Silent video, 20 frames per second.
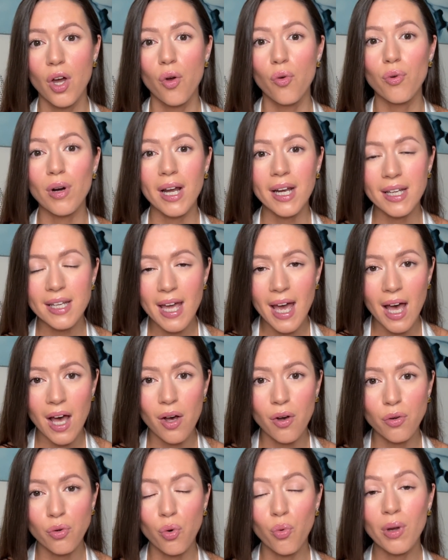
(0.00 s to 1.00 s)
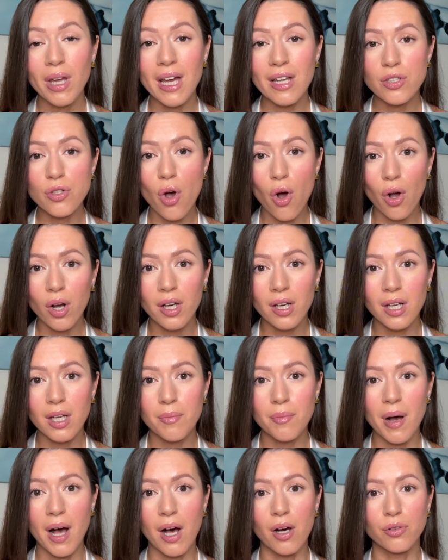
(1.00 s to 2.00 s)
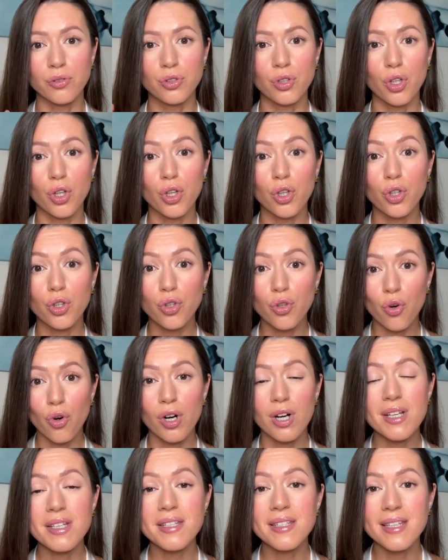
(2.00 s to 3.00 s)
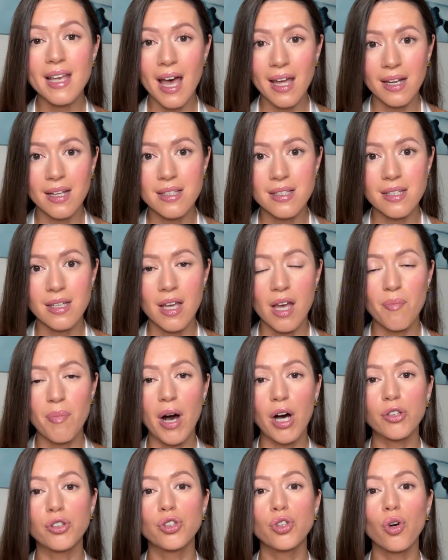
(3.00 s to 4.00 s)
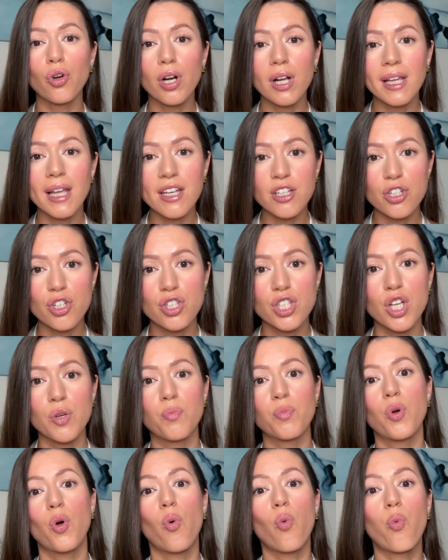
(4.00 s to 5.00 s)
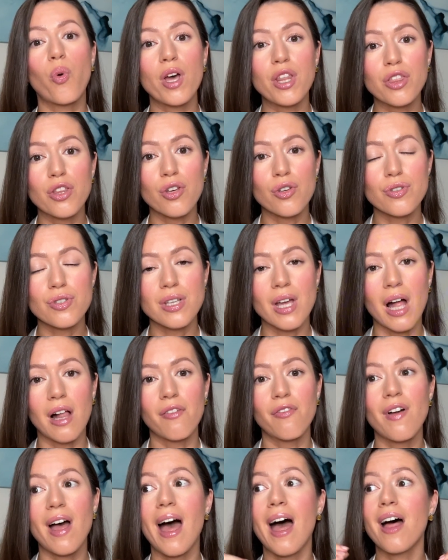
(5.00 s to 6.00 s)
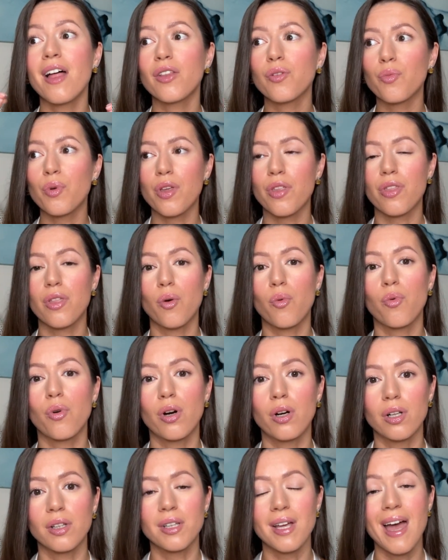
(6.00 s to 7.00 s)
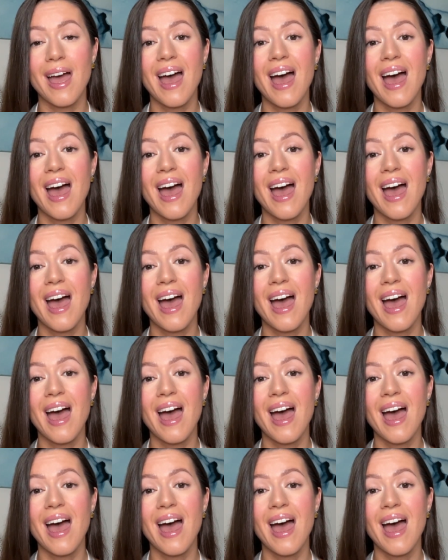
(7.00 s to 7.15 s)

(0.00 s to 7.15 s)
Right now we are talking about your sanity, about your relationship with yourself and with the world,